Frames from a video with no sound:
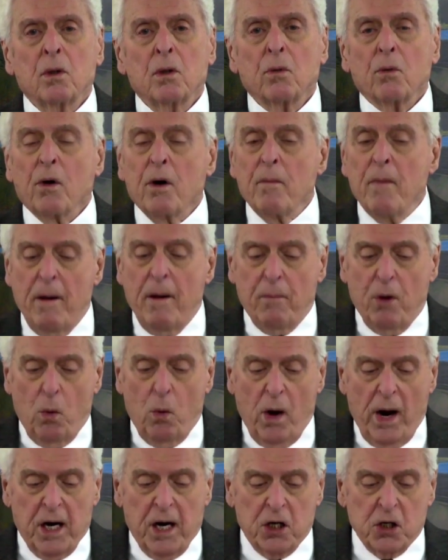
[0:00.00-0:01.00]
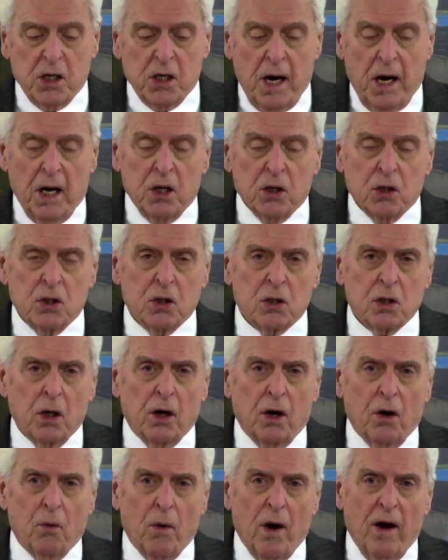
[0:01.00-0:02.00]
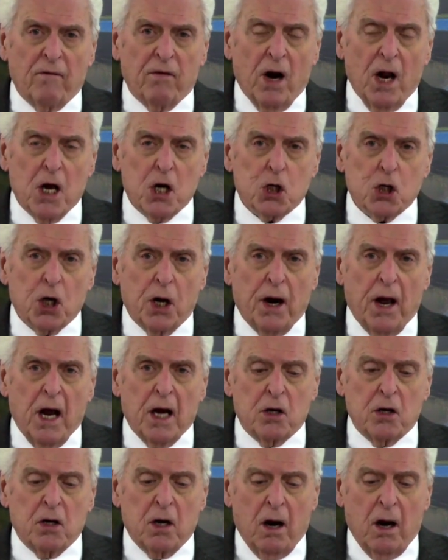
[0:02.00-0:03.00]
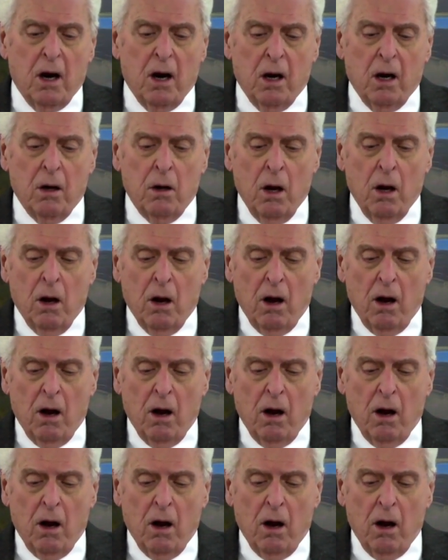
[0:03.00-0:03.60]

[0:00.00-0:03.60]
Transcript: Remember what it says in Revelation 18